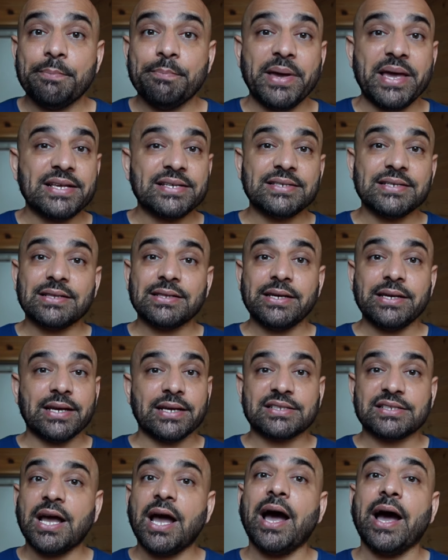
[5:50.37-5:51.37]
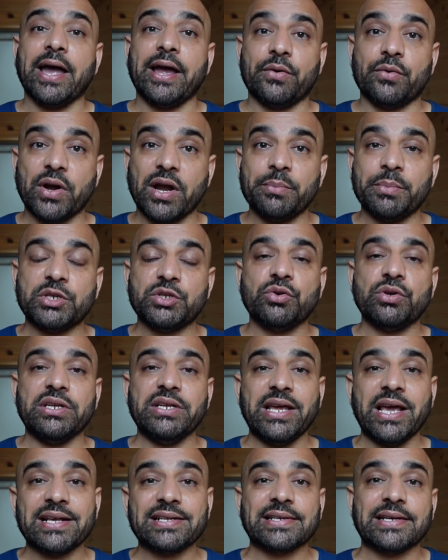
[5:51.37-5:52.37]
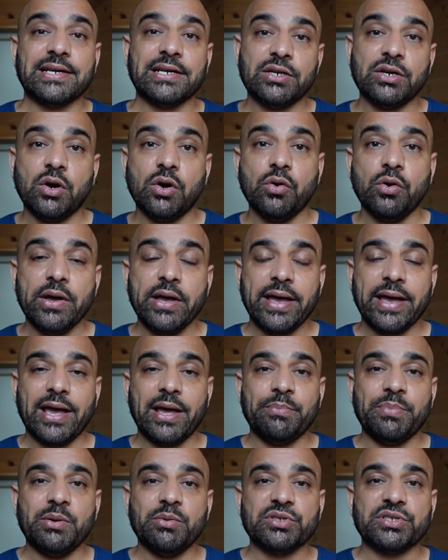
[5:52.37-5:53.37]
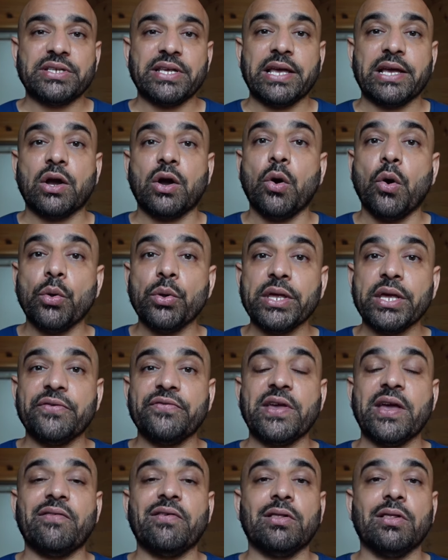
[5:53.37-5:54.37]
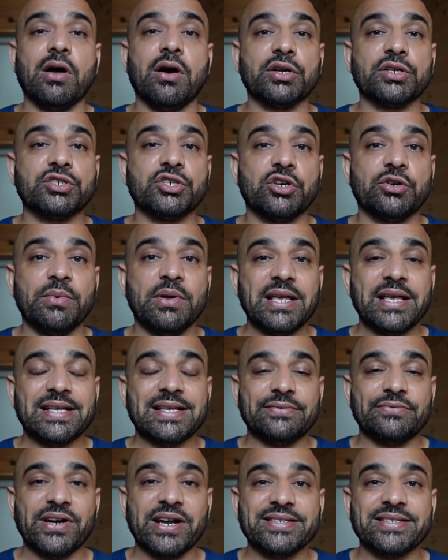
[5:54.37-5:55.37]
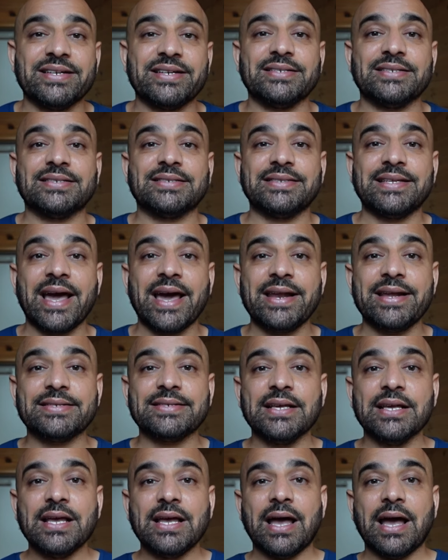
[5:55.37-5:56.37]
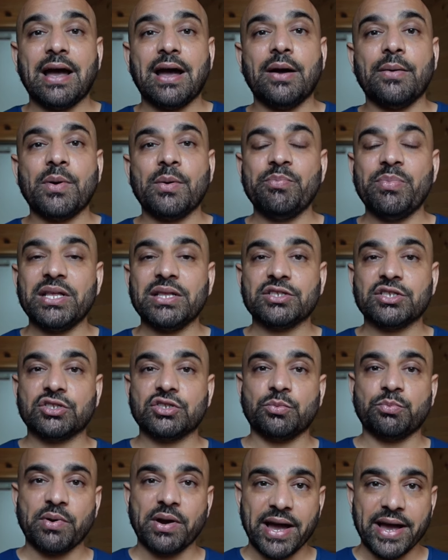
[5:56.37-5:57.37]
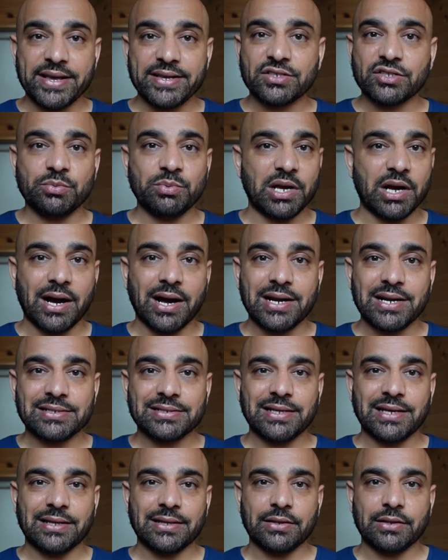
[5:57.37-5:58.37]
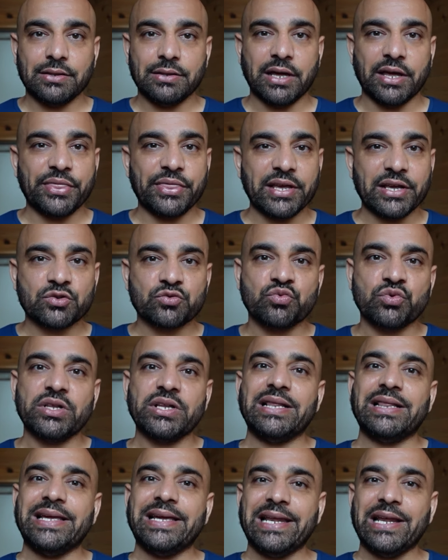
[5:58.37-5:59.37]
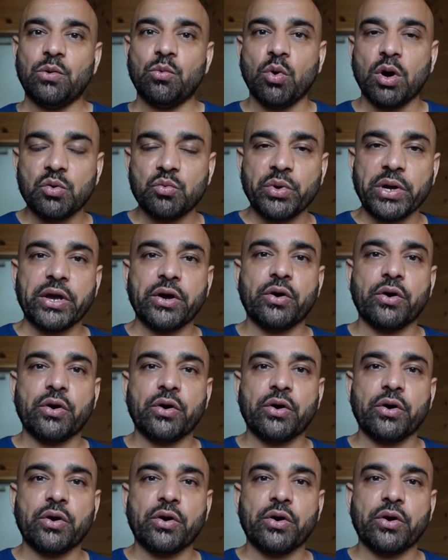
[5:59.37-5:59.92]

Basically a tie, right, between yes and no, and people saying only if you have a long-term resident status. I'm a bit surprised, to be honest, that nothing is really leaning one way